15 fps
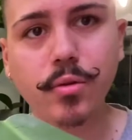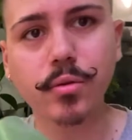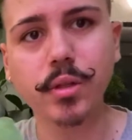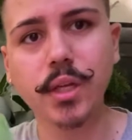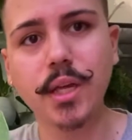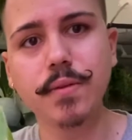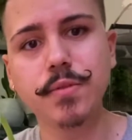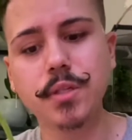
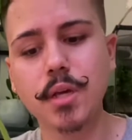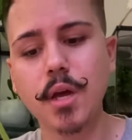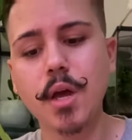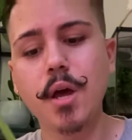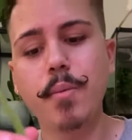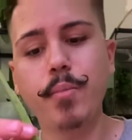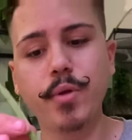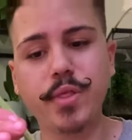leaves,
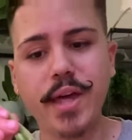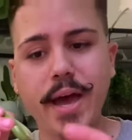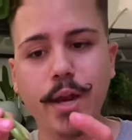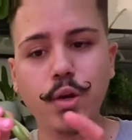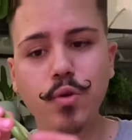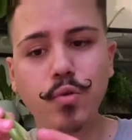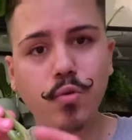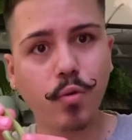but that
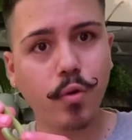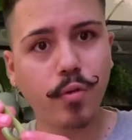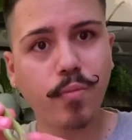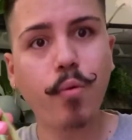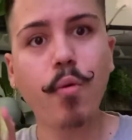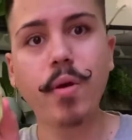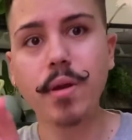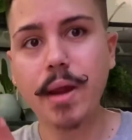new growth
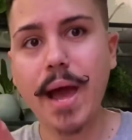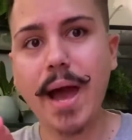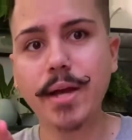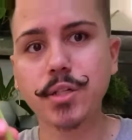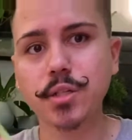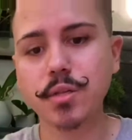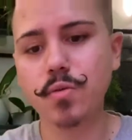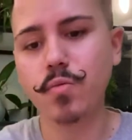point
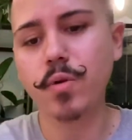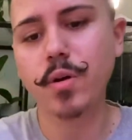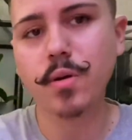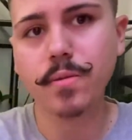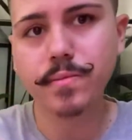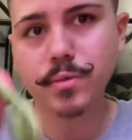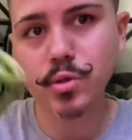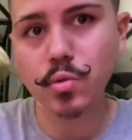actually will.
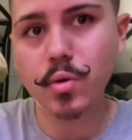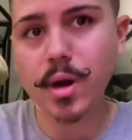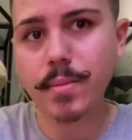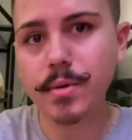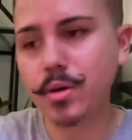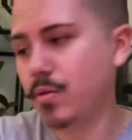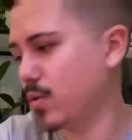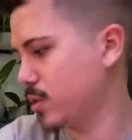So what I'm
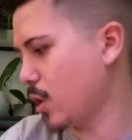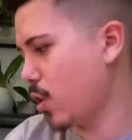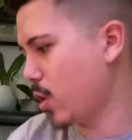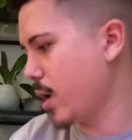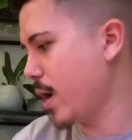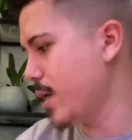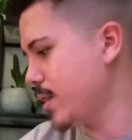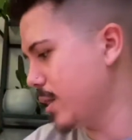gonna do is I'll
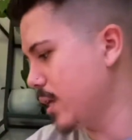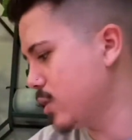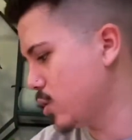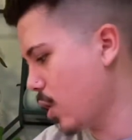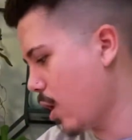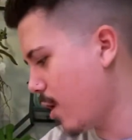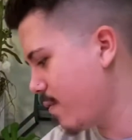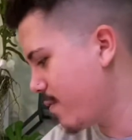cut these
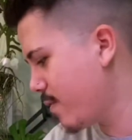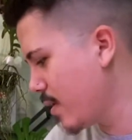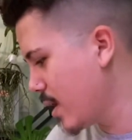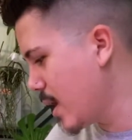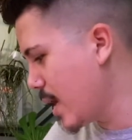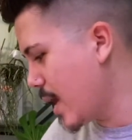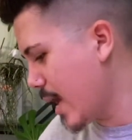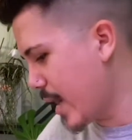off,
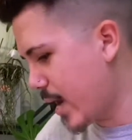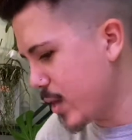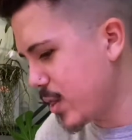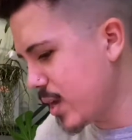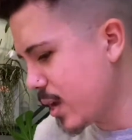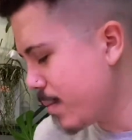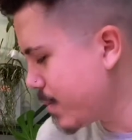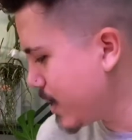and I
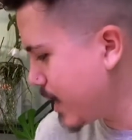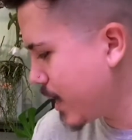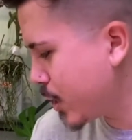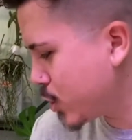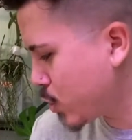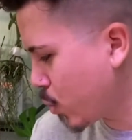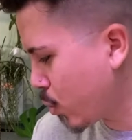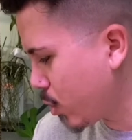think I'm gonna get a
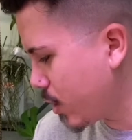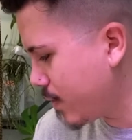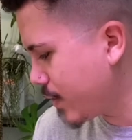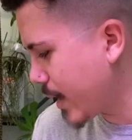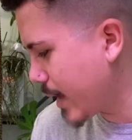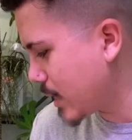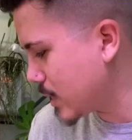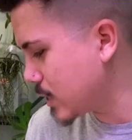total of
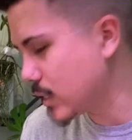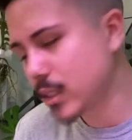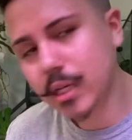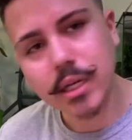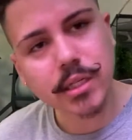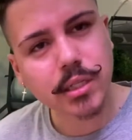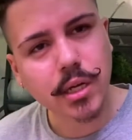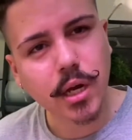like
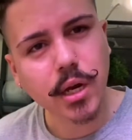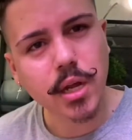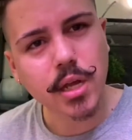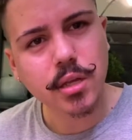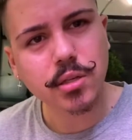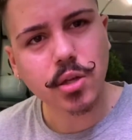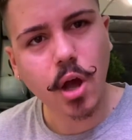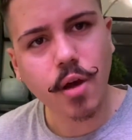6
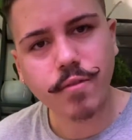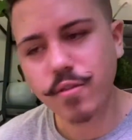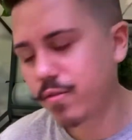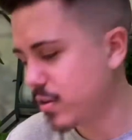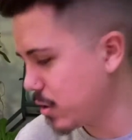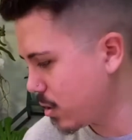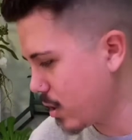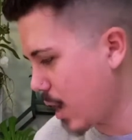cuttings off of
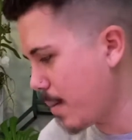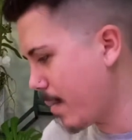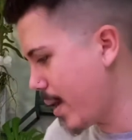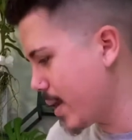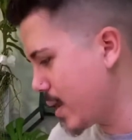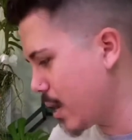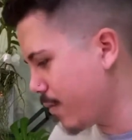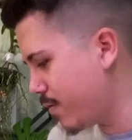here. I might
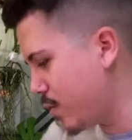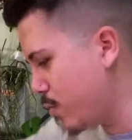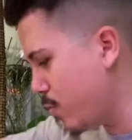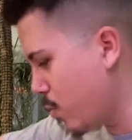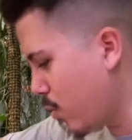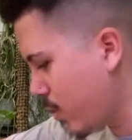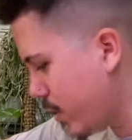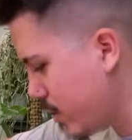get a few
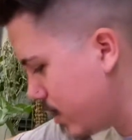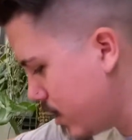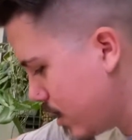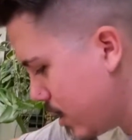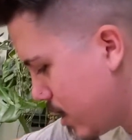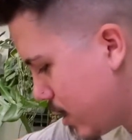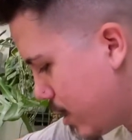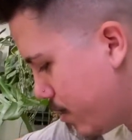more,
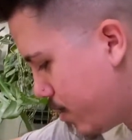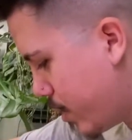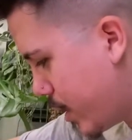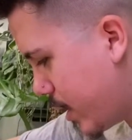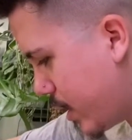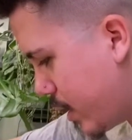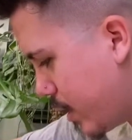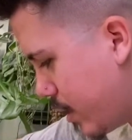but
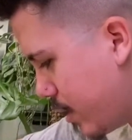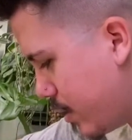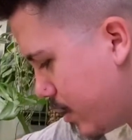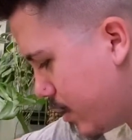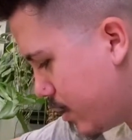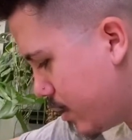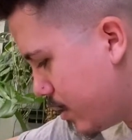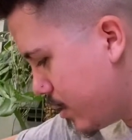
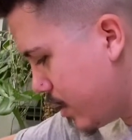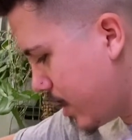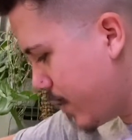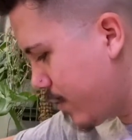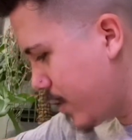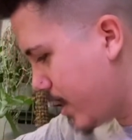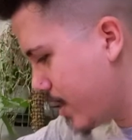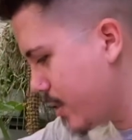I've
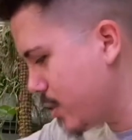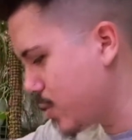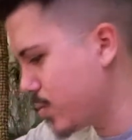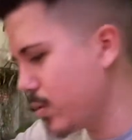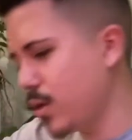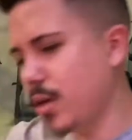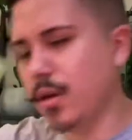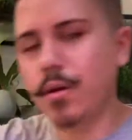got this one
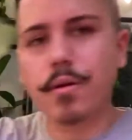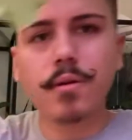here,